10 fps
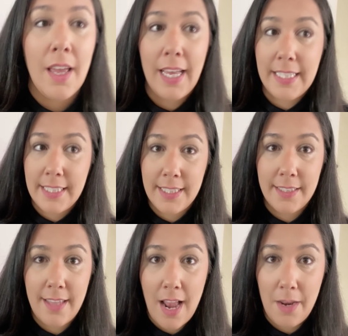
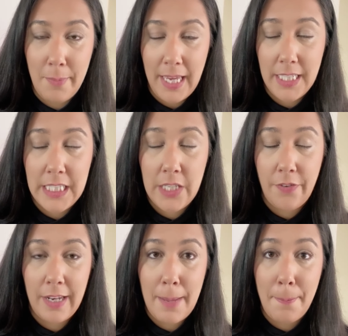It's telling me to
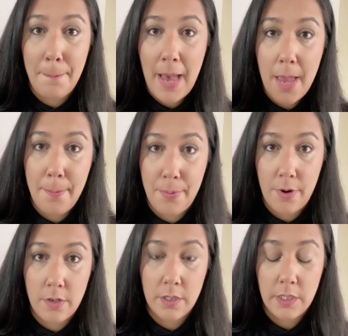fill up my
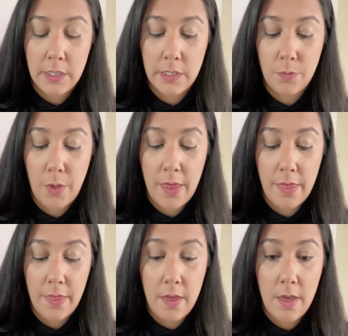brows
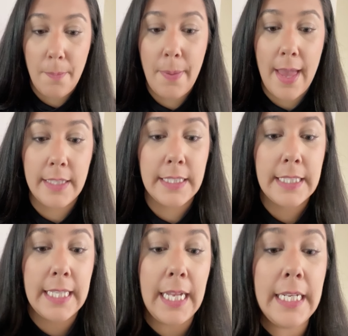with a
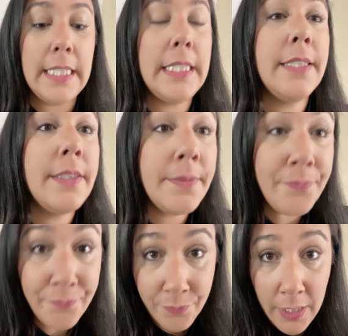pencil.
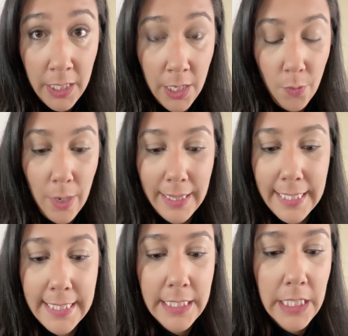Well,
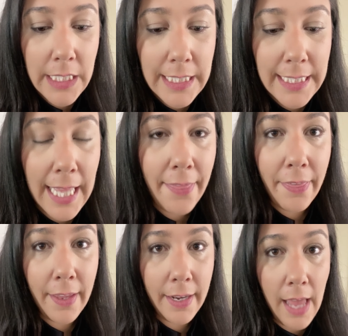this is not
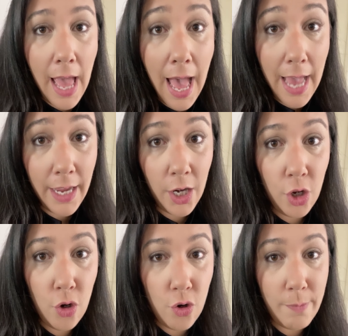something I
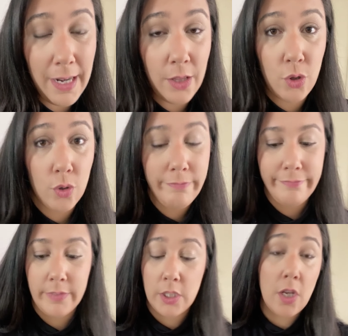normally do, so